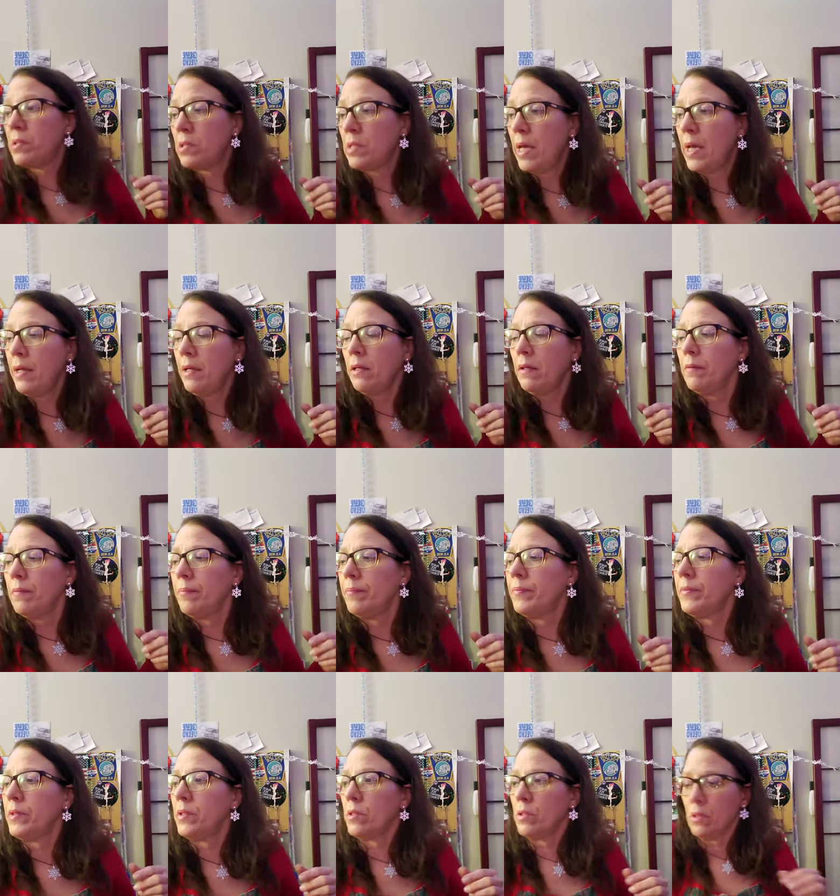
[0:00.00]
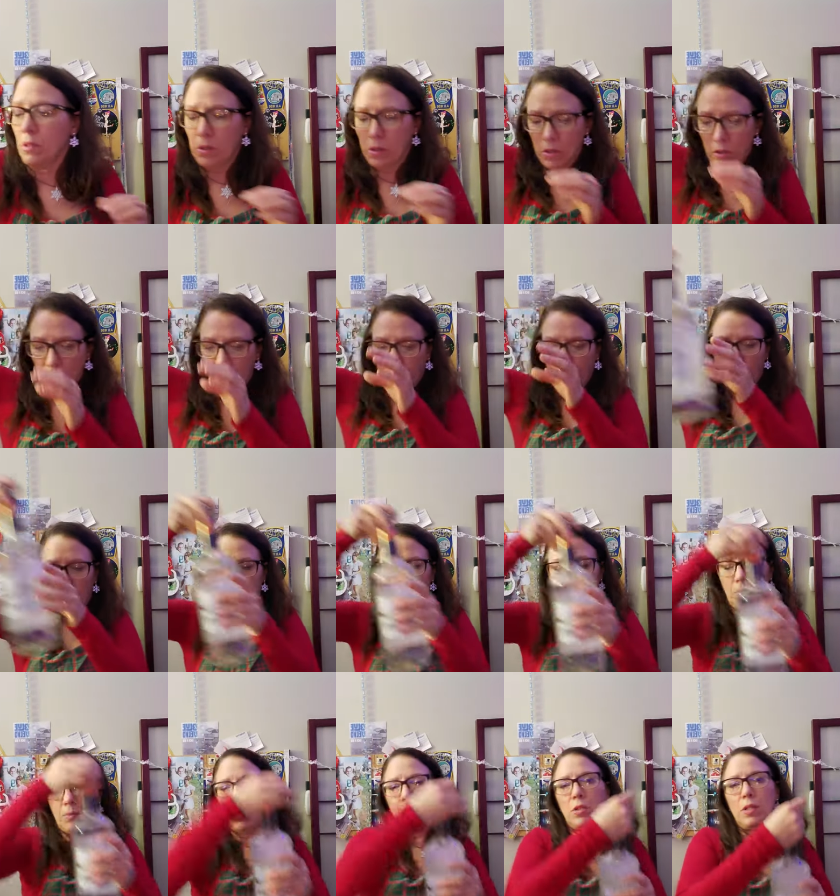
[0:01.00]
sec. So of course
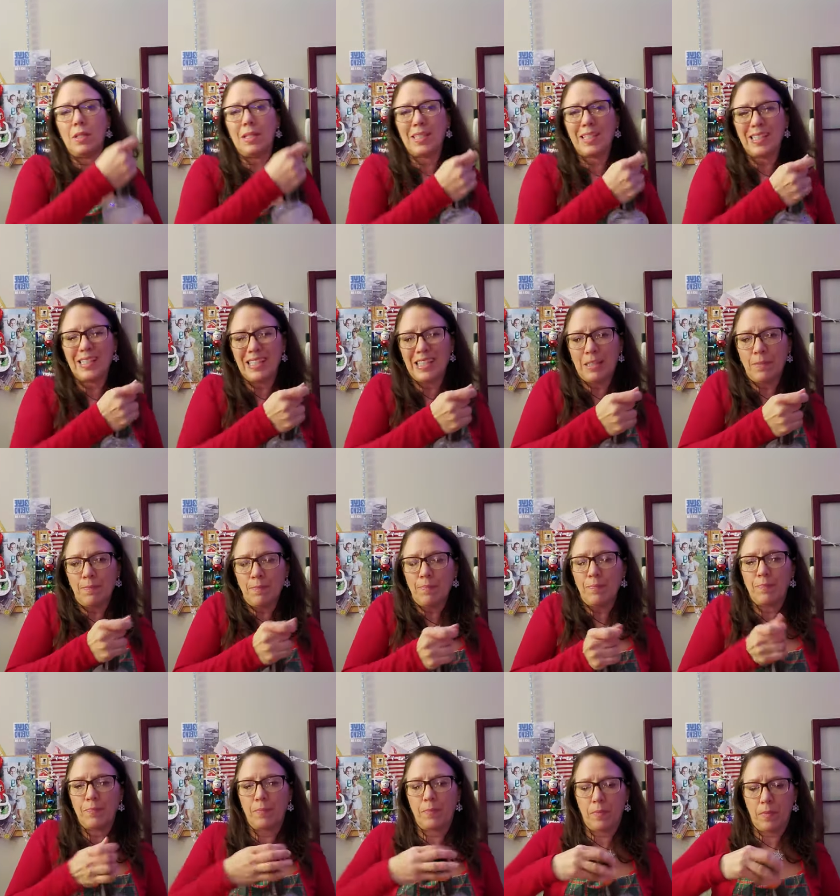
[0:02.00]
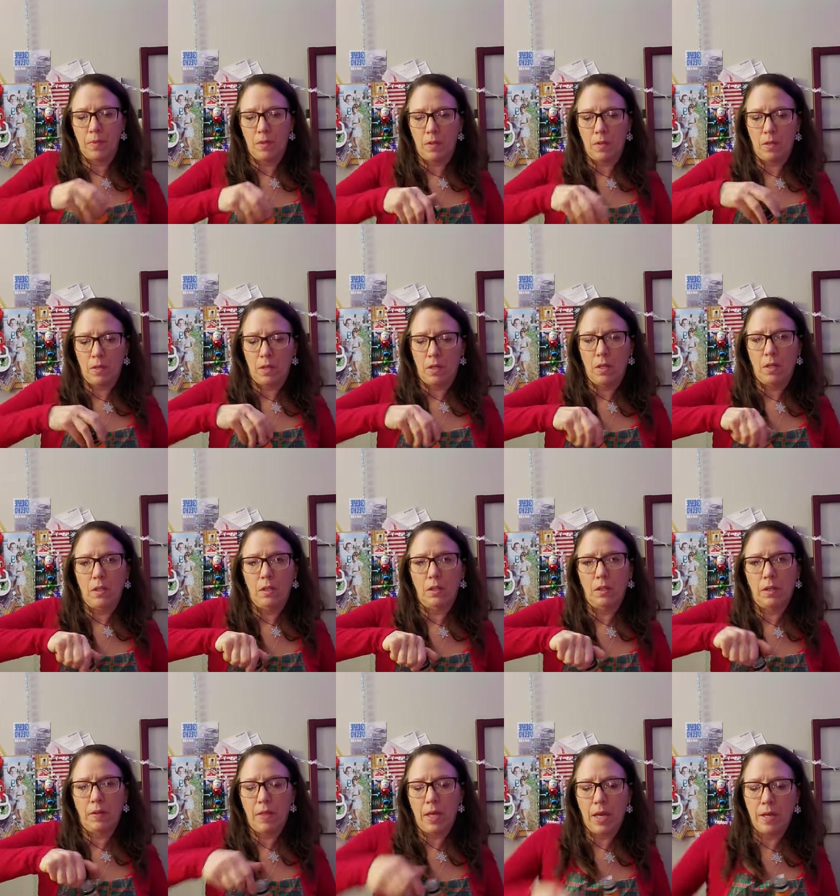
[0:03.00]
I'm using the same.
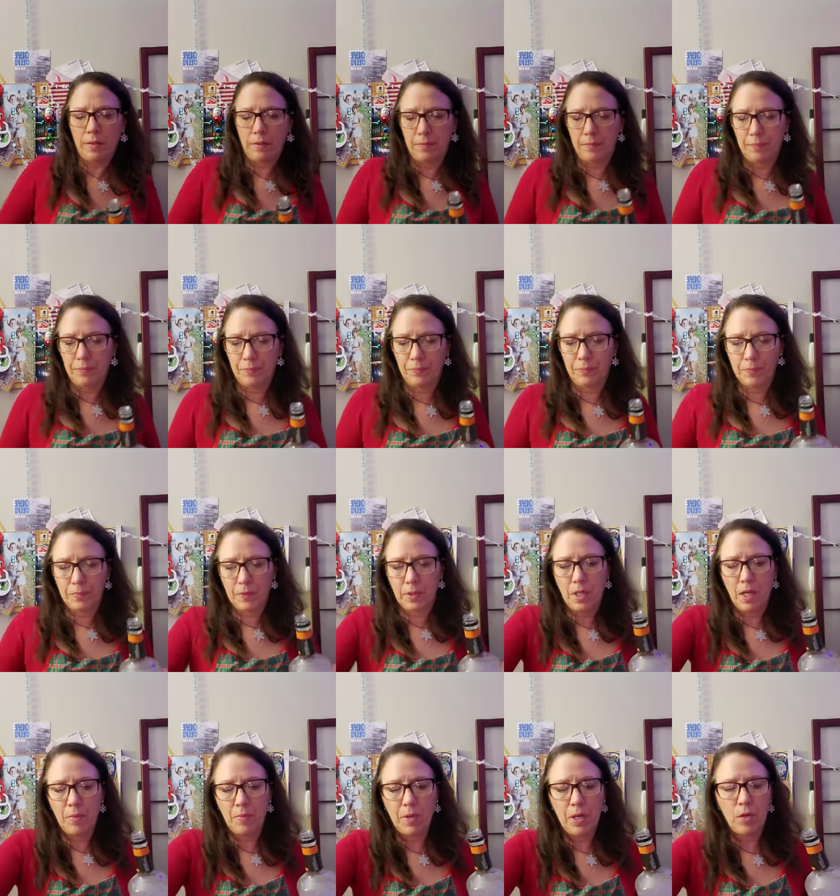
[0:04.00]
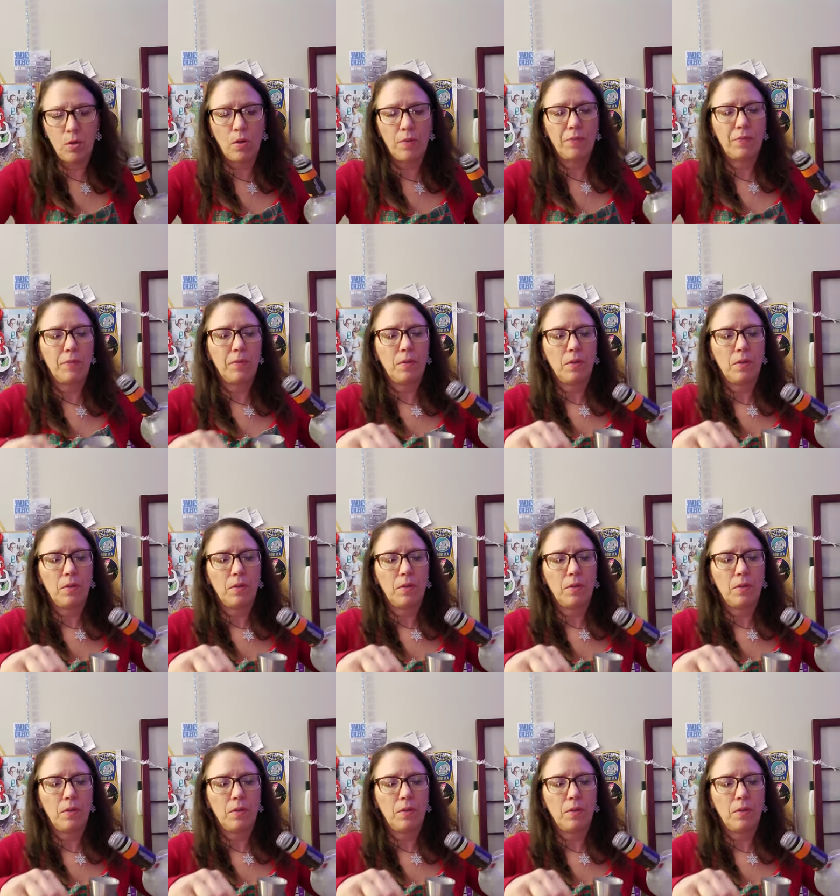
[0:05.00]
Look at that, came right off.